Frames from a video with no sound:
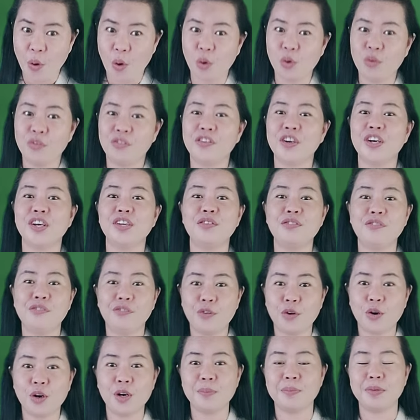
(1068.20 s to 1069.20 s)
over the
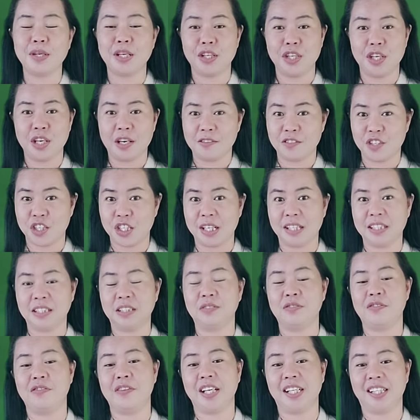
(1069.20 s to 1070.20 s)
form that you have
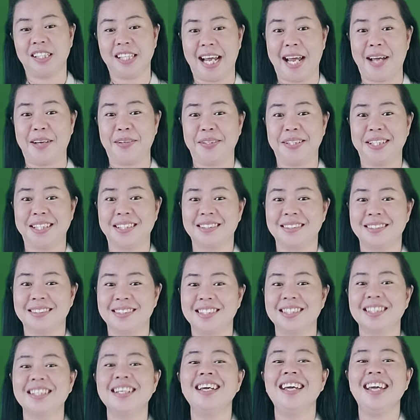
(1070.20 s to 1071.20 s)
just filled out.
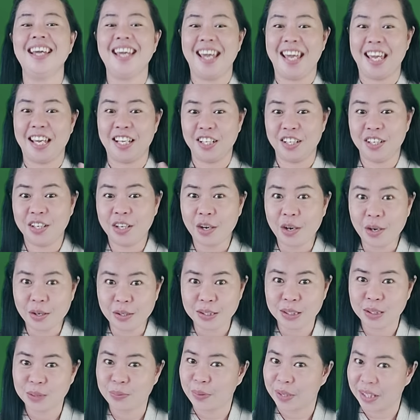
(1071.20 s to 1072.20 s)
It
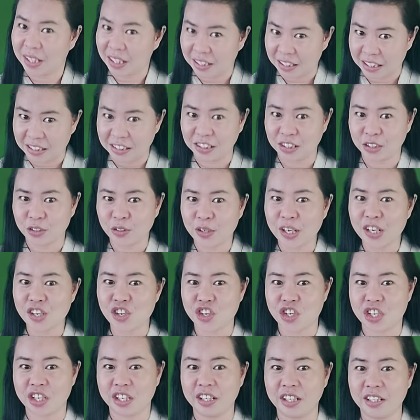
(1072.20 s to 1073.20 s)
goes with an
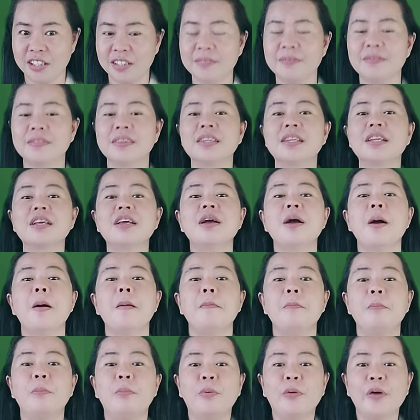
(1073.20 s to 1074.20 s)
instruction,
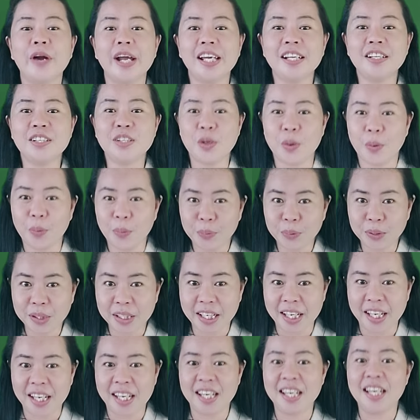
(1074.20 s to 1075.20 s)
print
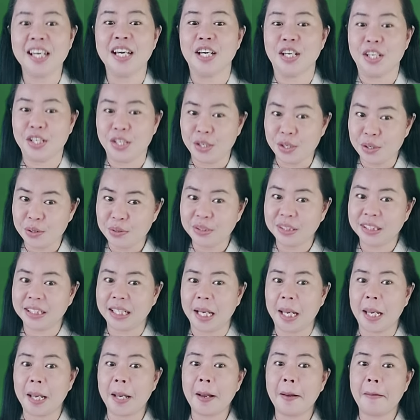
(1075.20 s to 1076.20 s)
only
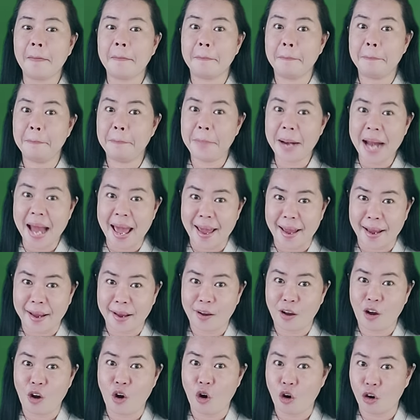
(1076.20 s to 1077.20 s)
using
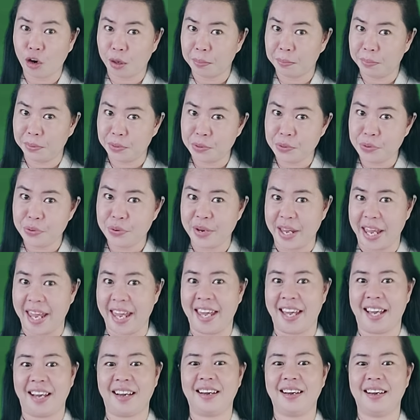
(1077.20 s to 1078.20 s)
black or blue
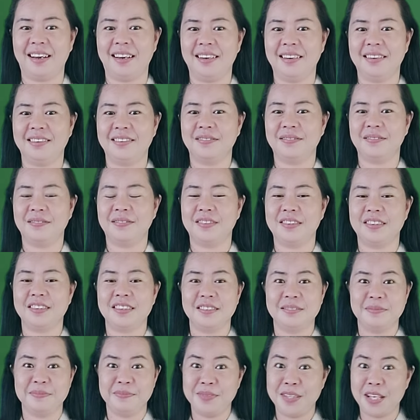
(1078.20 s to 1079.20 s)
ink.
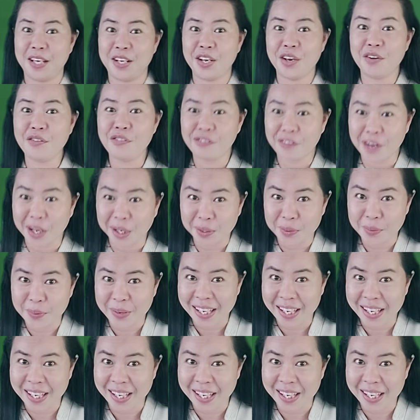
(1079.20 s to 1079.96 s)
Did you follow